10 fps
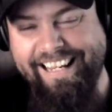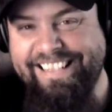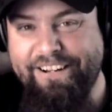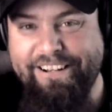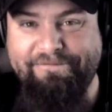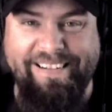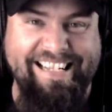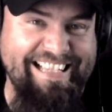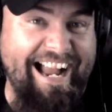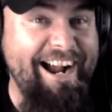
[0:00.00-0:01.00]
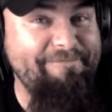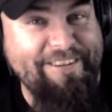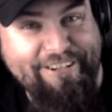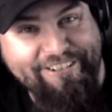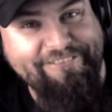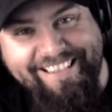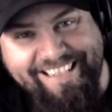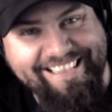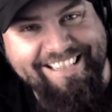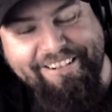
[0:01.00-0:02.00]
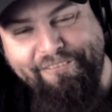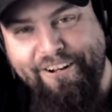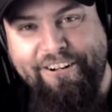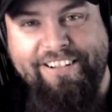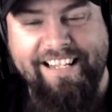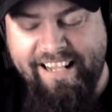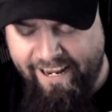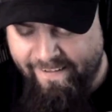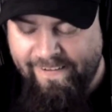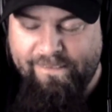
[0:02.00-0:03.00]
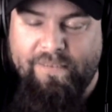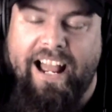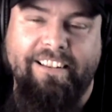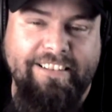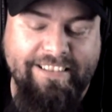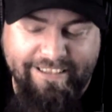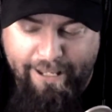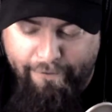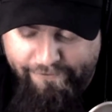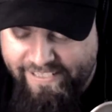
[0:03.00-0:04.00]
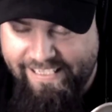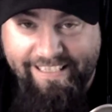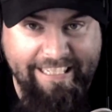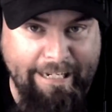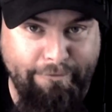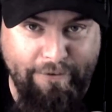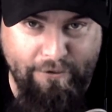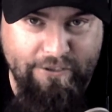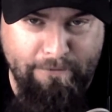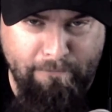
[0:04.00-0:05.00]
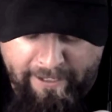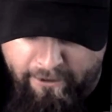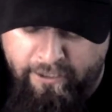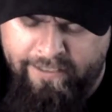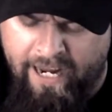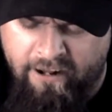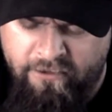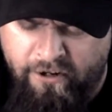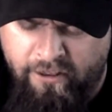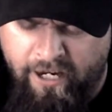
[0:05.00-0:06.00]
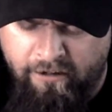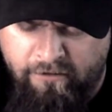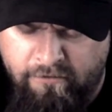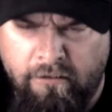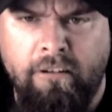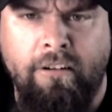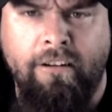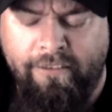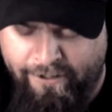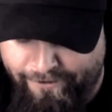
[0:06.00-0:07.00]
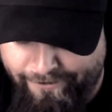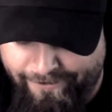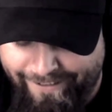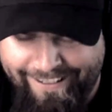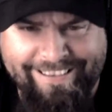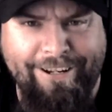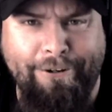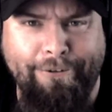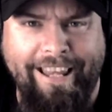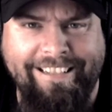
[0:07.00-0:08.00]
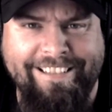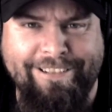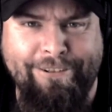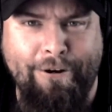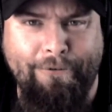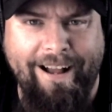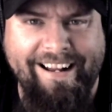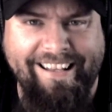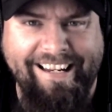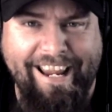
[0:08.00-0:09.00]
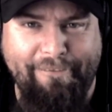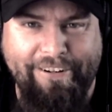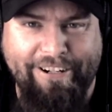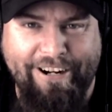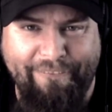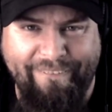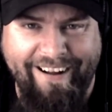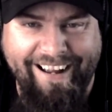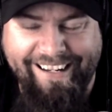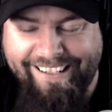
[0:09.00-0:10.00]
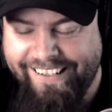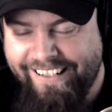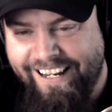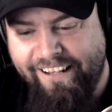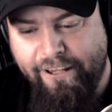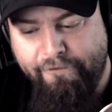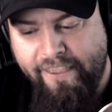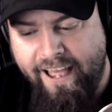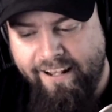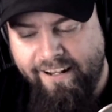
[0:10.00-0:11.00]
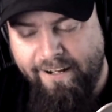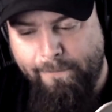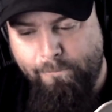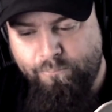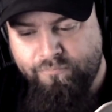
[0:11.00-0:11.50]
And so it means I'm the only one that gets good photos. And I just love seeing the confusion when they look down. They're like, it's all like Snow White, and they can't figure out why. I love that.